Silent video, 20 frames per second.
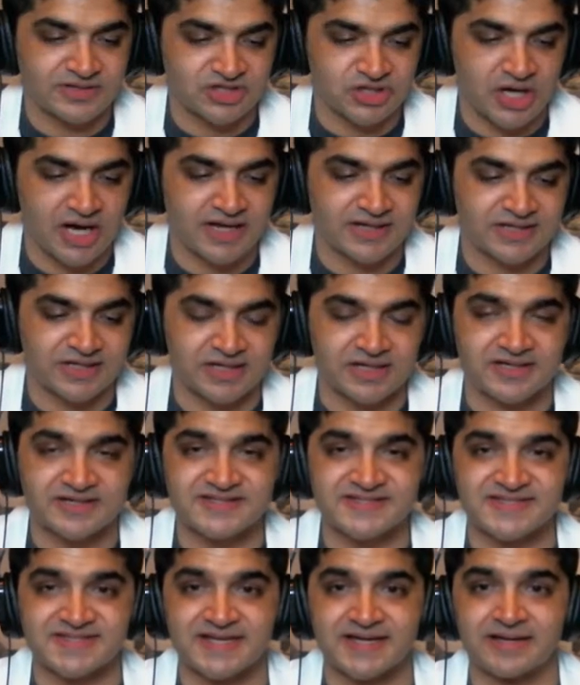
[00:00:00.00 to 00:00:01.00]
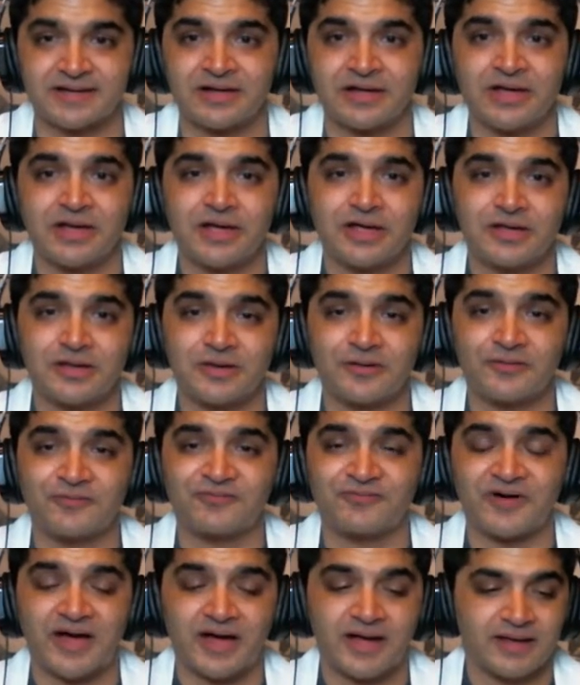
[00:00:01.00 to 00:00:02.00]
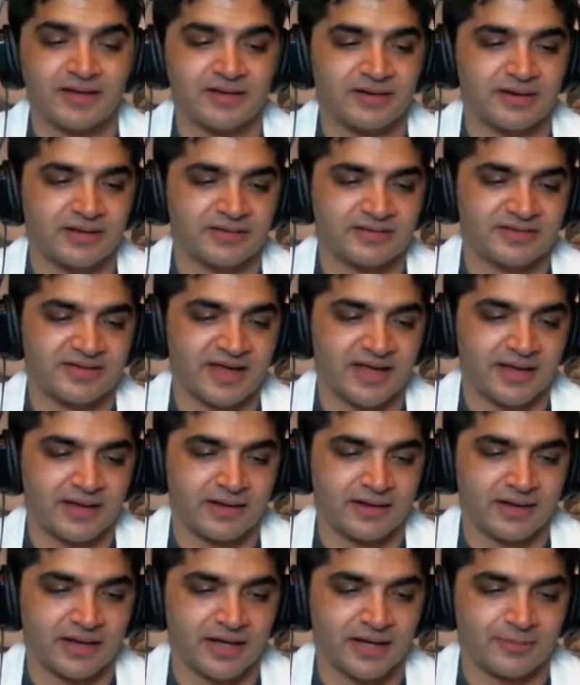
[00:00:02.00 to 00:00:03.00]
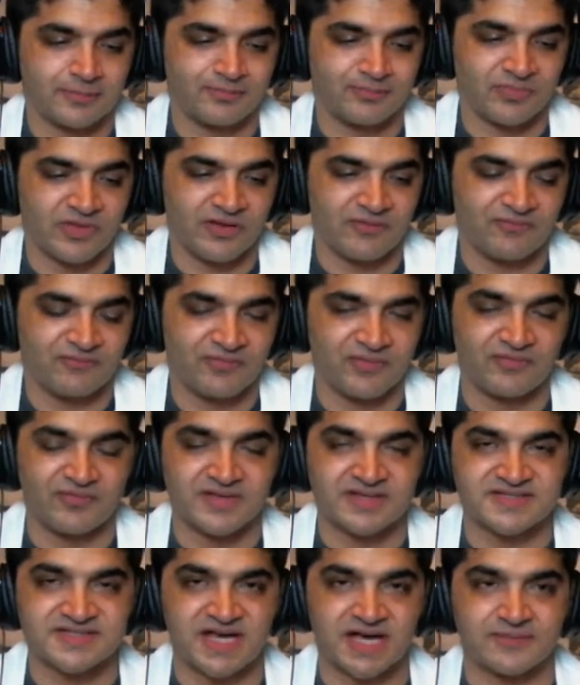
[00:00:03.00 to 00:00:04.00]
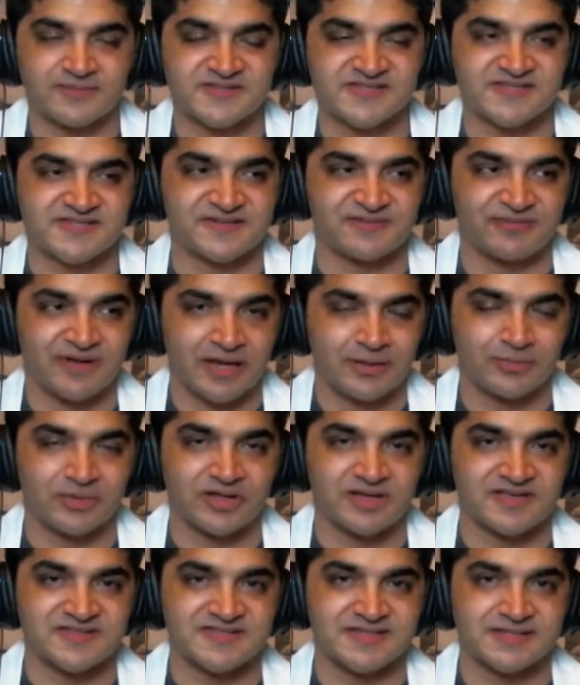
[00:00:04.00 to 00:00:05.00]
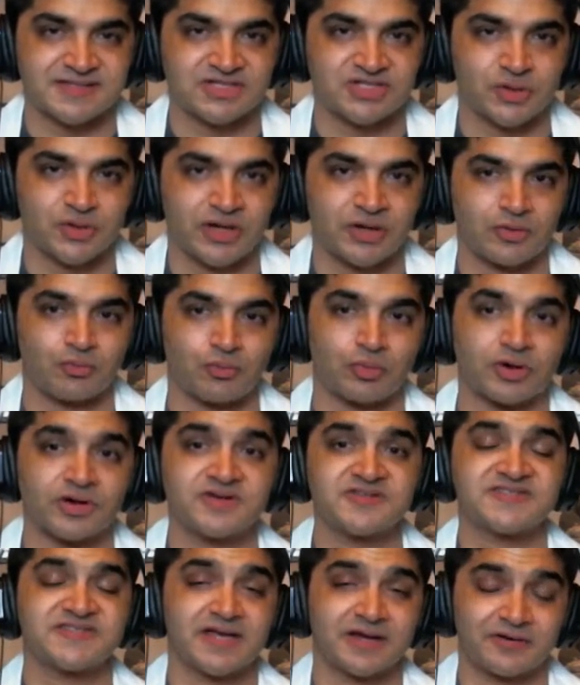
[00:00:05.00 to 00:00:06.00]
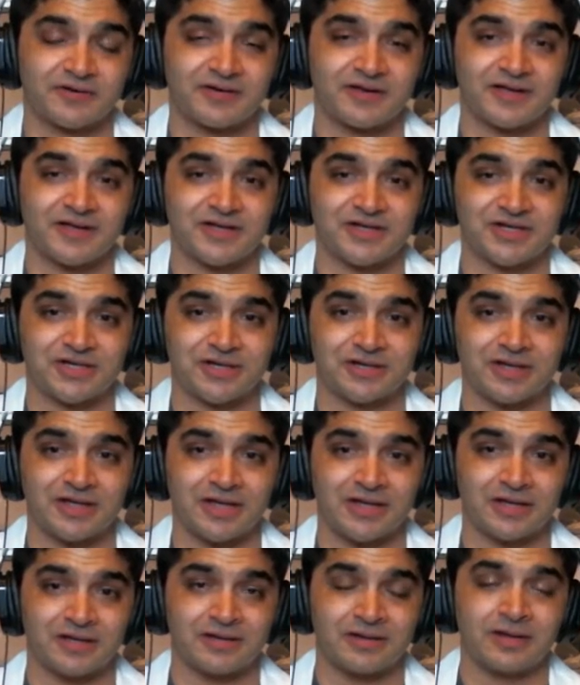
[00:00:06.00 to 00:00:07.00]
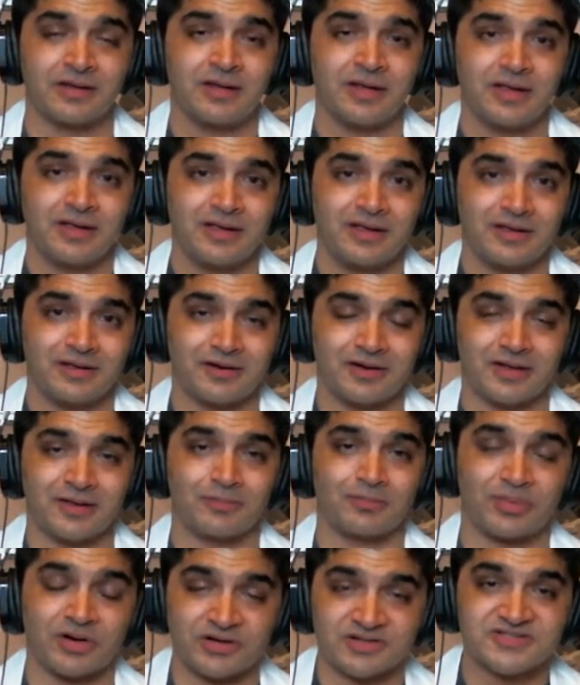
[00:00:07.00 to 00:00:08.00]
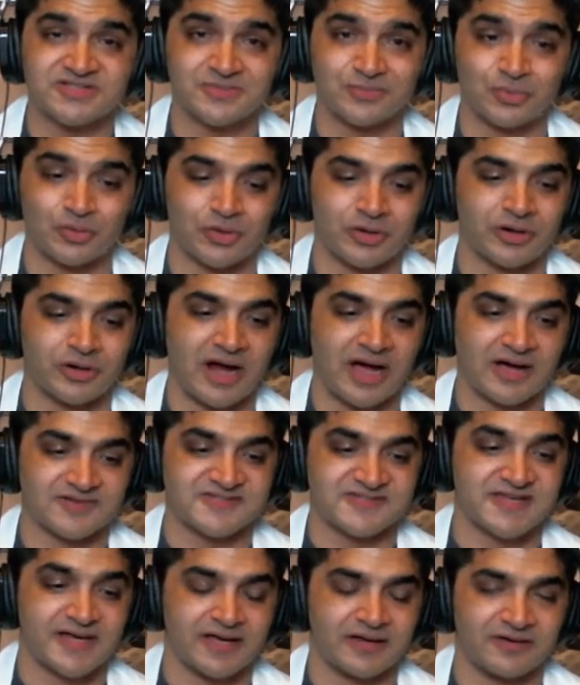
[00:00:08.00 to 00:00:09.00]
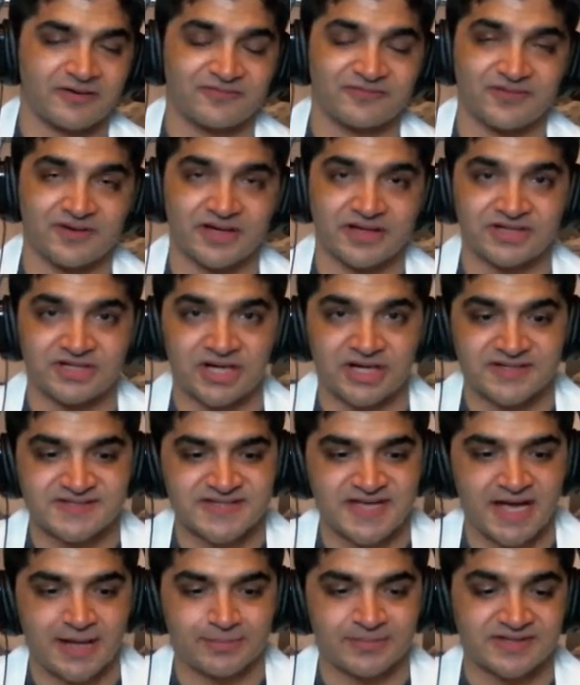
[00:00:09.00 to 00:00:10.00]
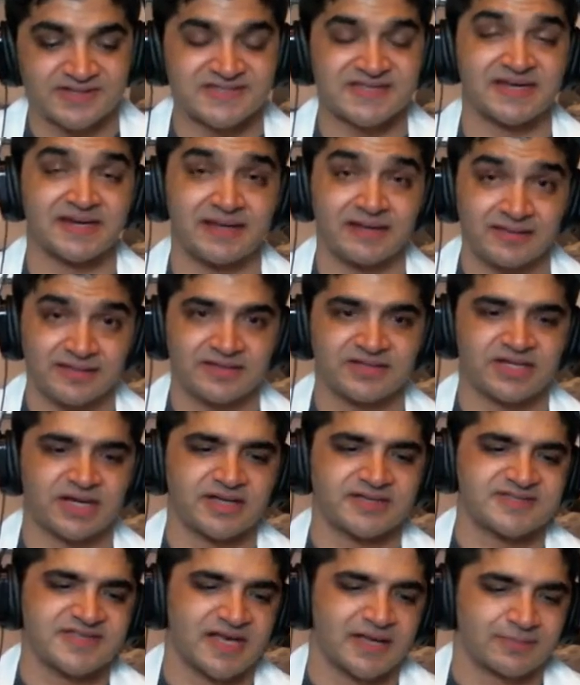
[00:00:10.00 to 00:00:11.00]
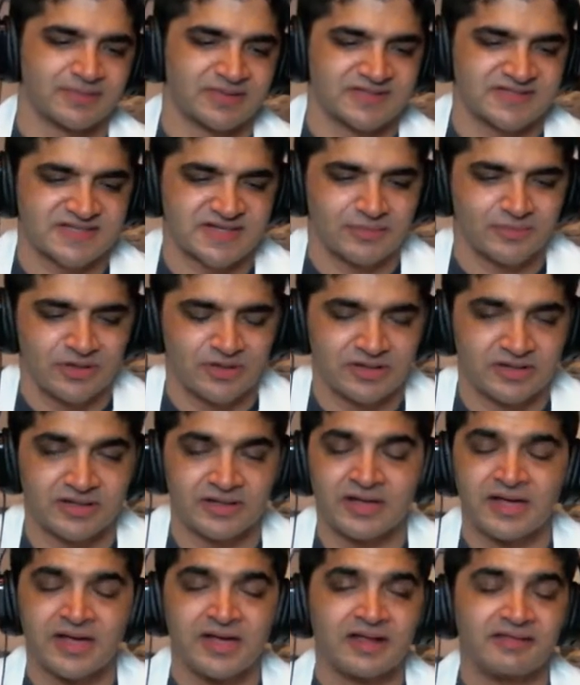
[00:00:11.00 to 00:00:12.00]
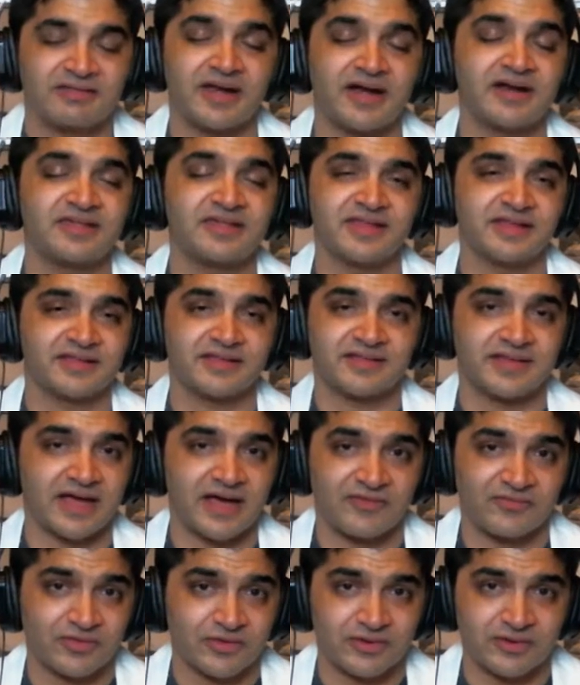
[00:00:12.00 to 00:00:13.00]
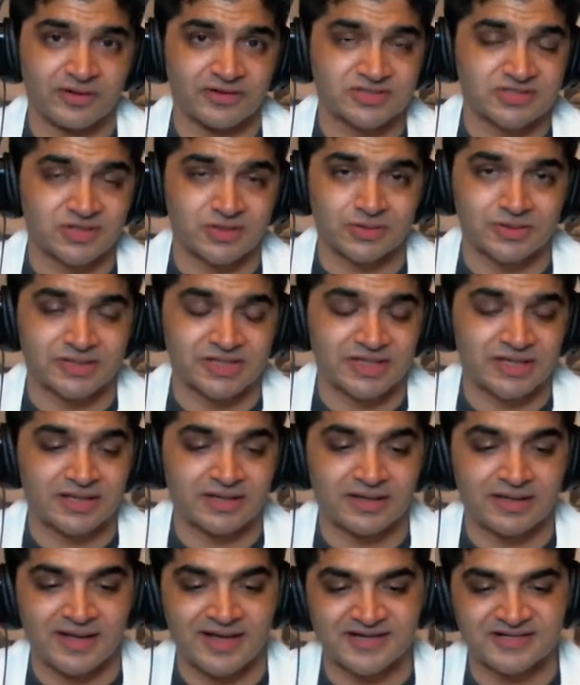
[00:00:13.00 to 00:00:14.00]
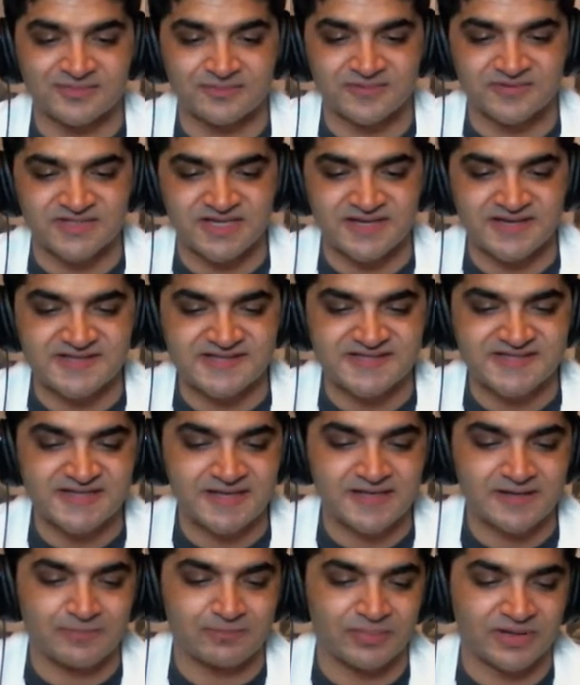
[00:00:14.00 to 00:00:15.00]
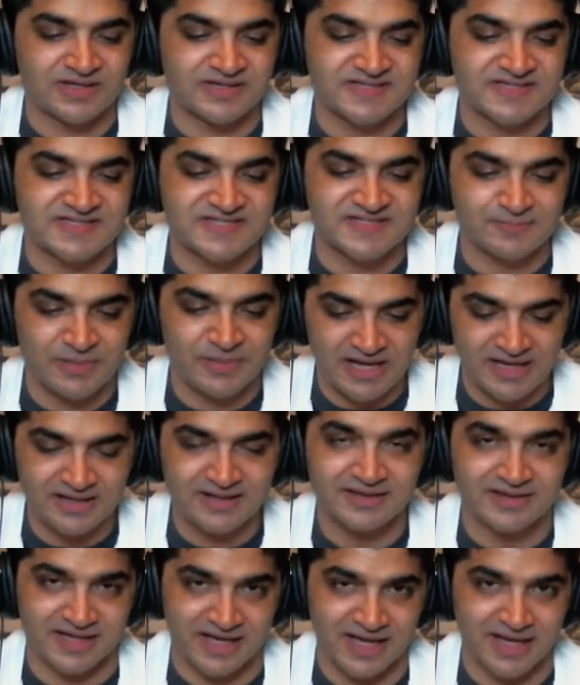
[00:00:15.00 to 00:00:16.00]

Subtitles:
tragic is that you find that Vivian Thomas's family is enduring worse segregation in Baltimore, outside of Johns Hopkins and in the Johns Hopkins community, than anything that they ever endured in Nashville, Tennessee. But despite